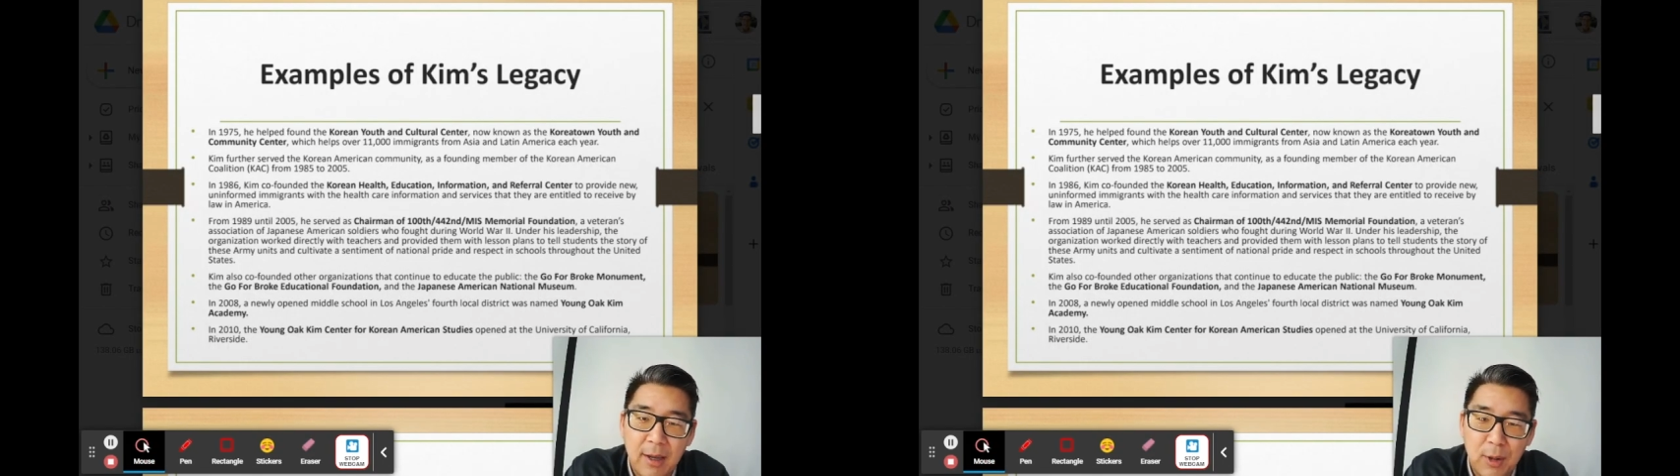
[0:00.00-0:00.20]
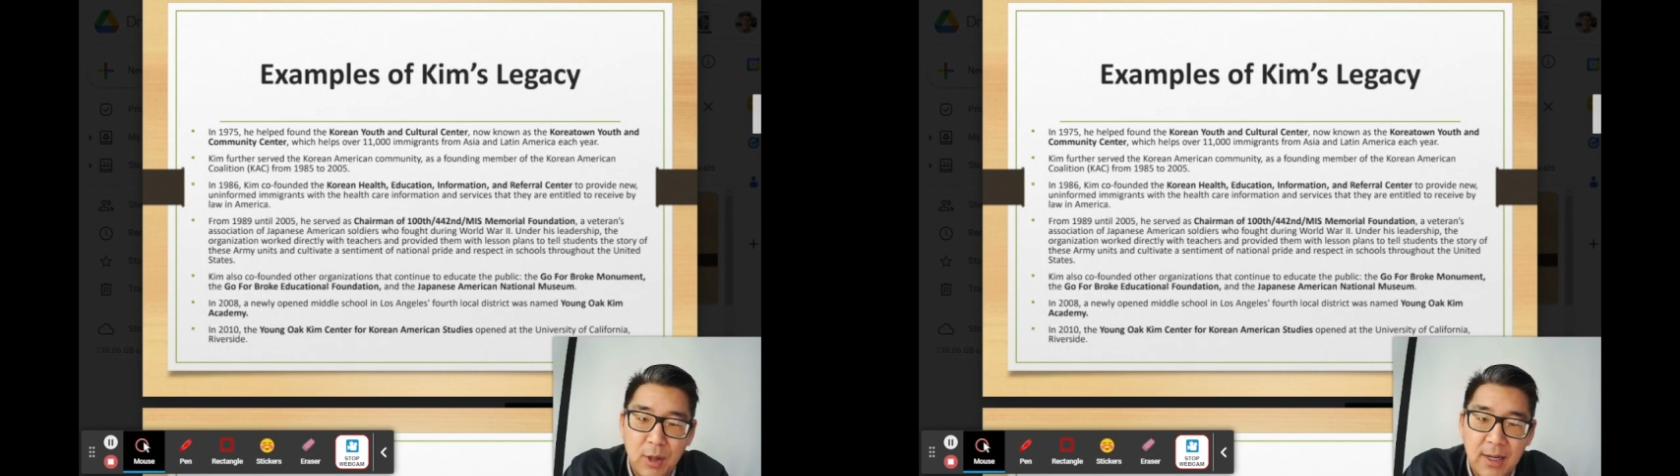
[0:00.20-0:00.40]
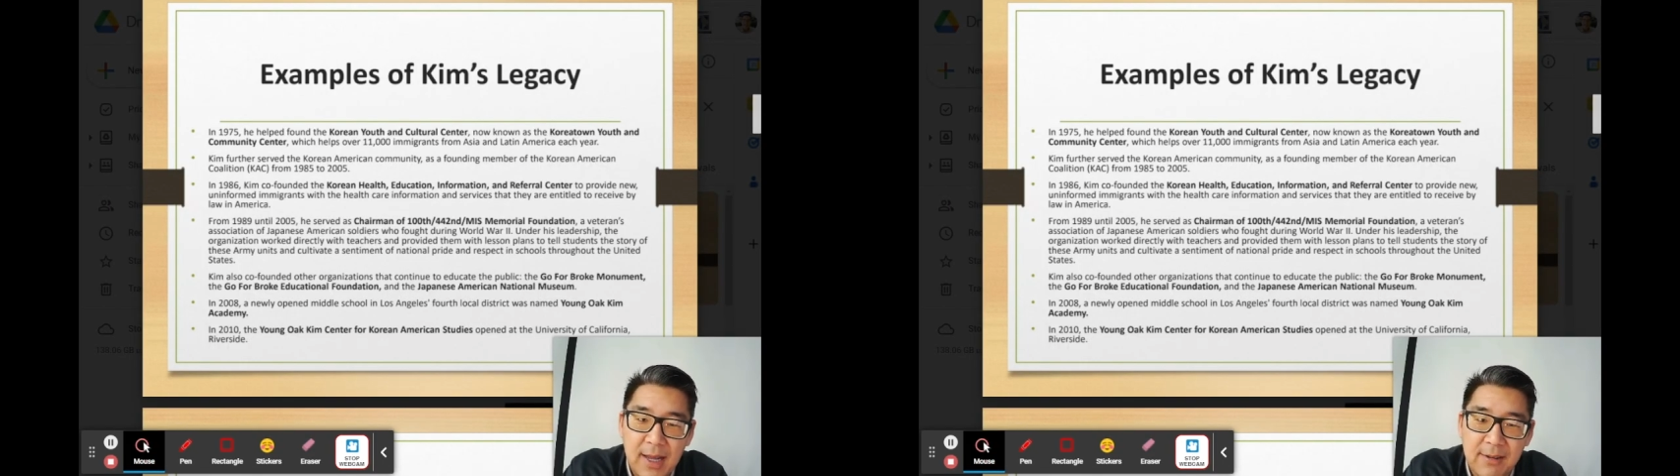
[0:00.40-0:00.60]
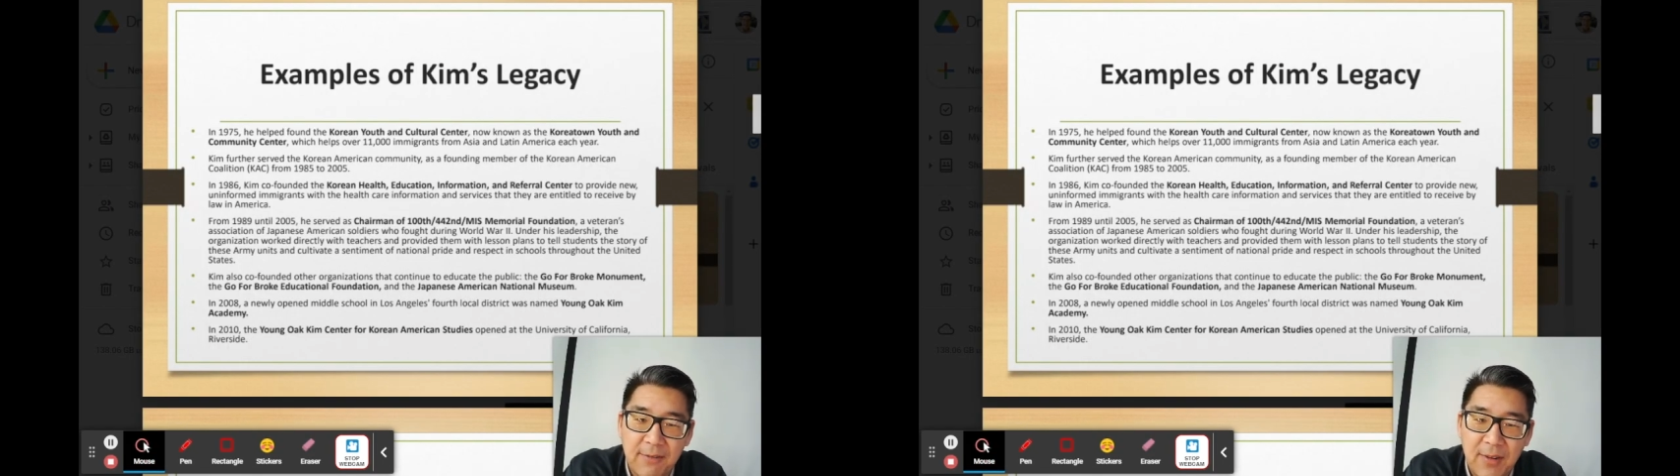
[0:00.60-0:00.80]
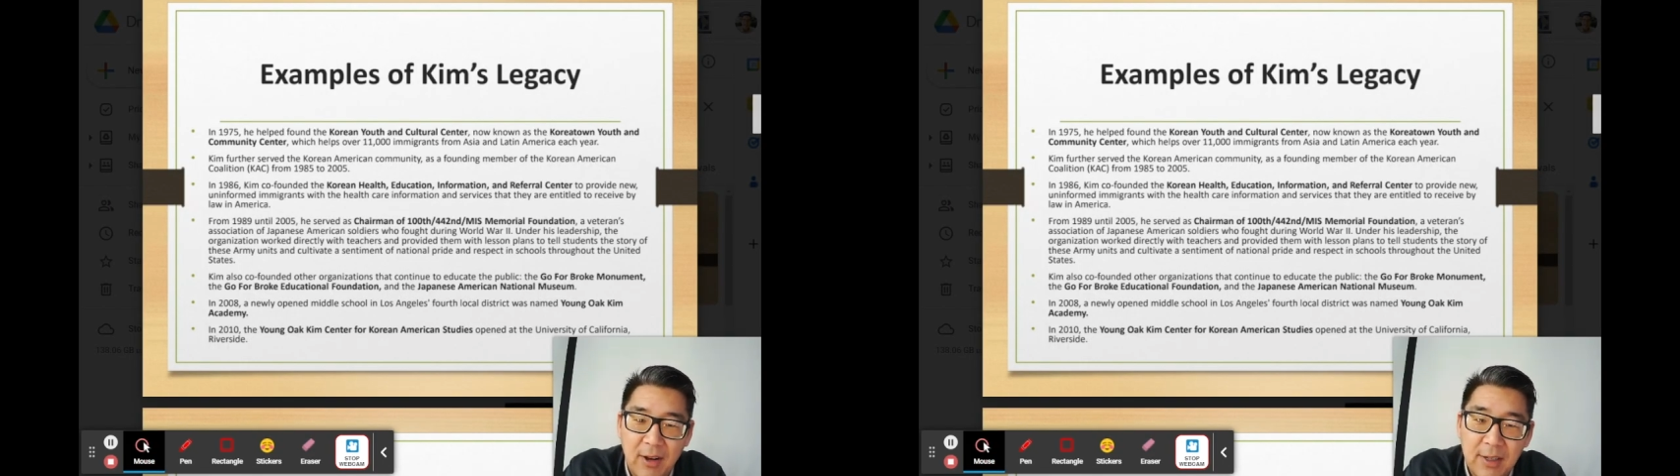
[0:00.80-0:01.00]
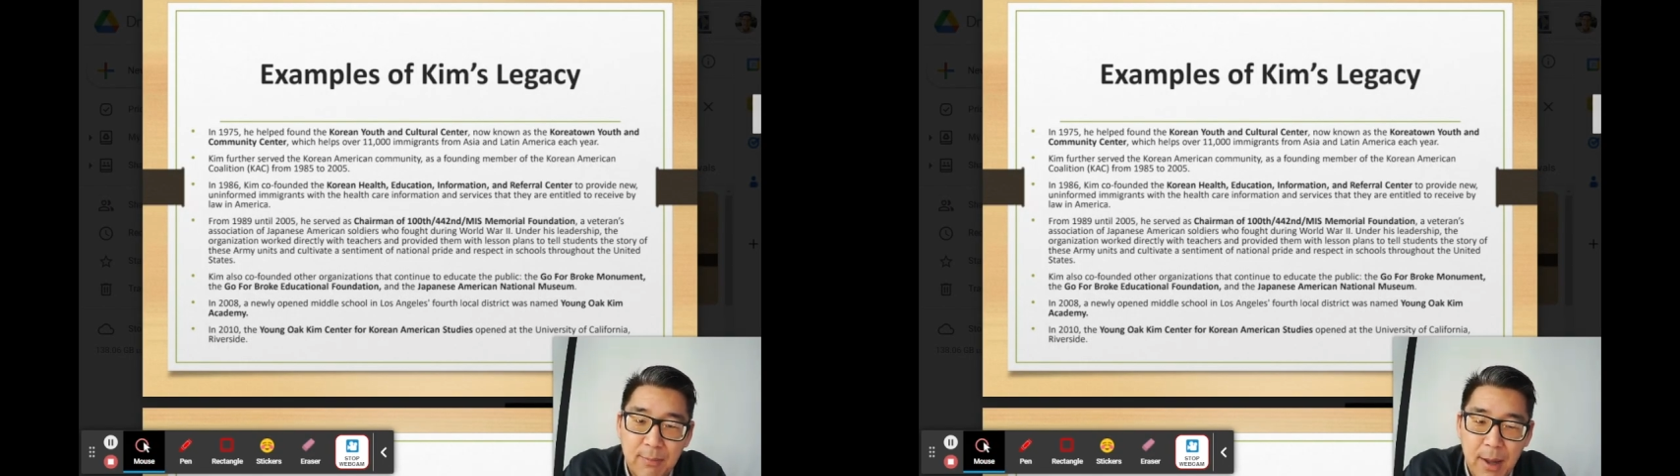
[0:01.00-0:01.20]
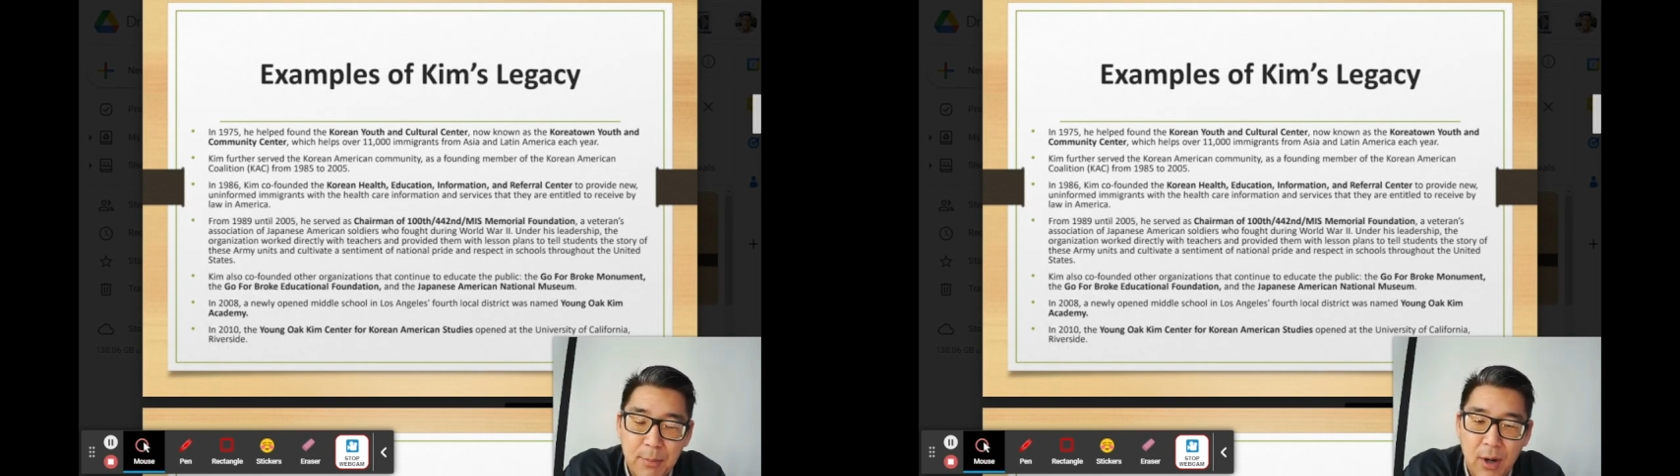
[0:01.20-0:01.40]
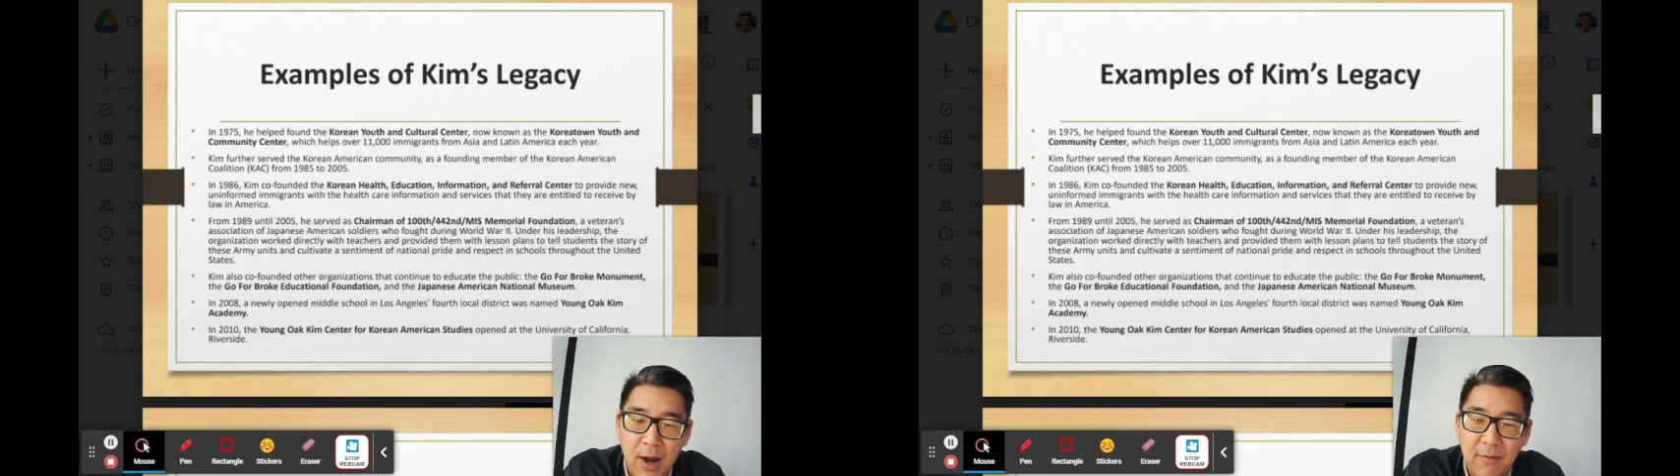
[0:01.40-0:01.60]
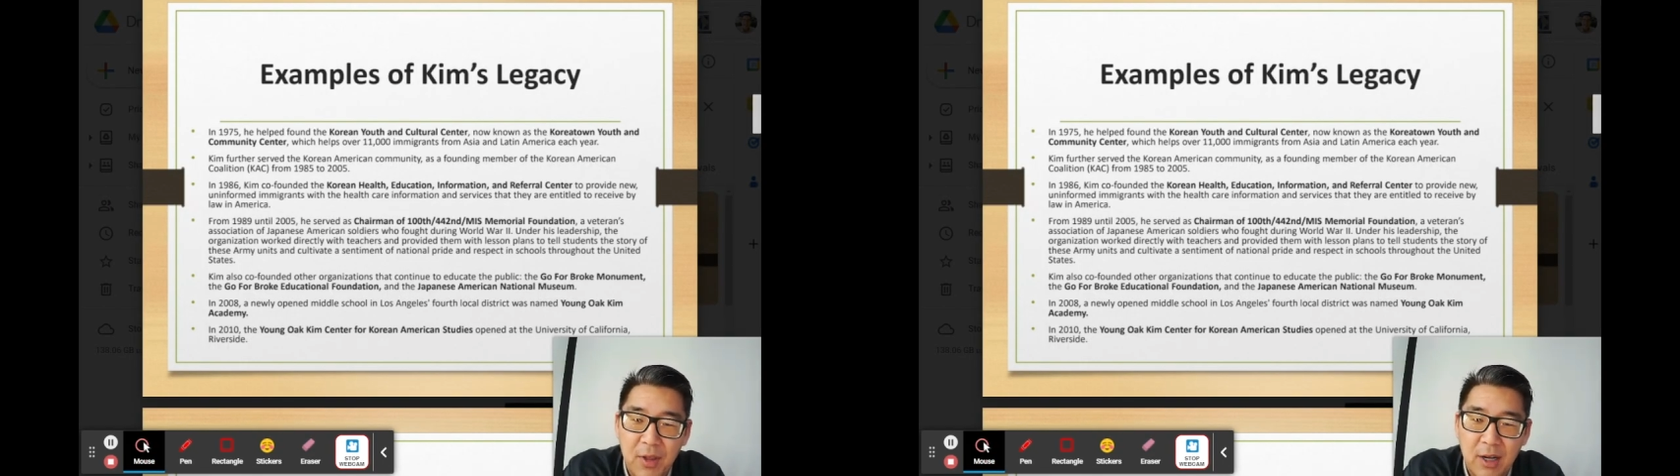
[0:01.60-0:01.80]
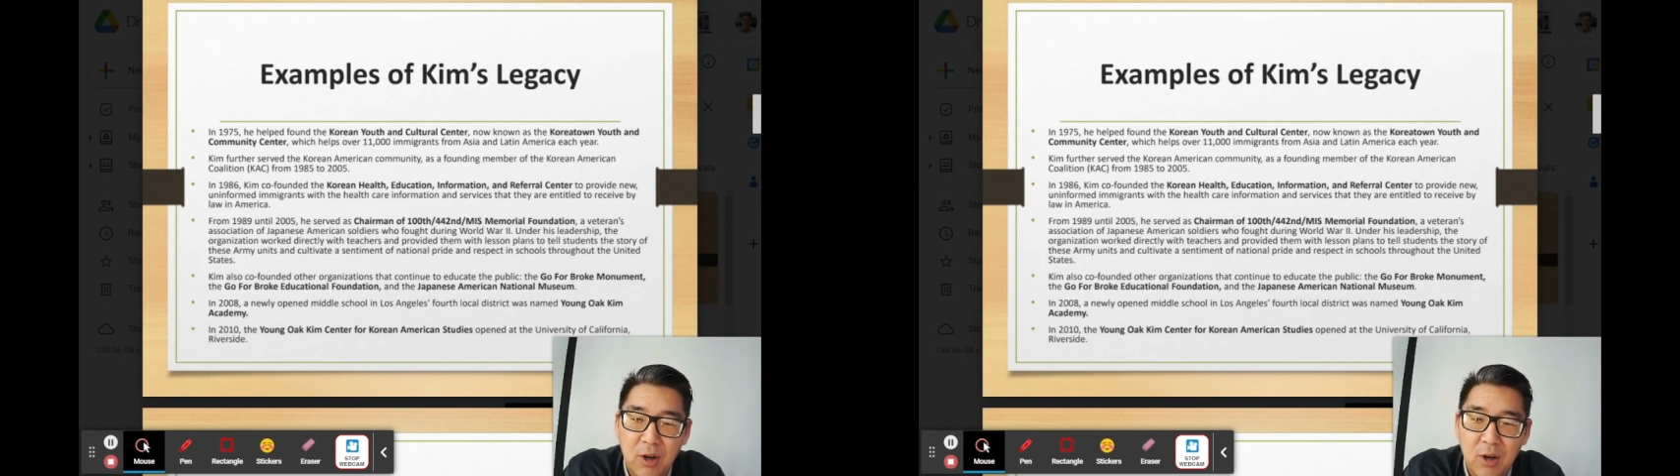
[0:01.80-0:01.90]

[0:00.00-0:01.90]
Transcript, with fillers: community as a founding member of the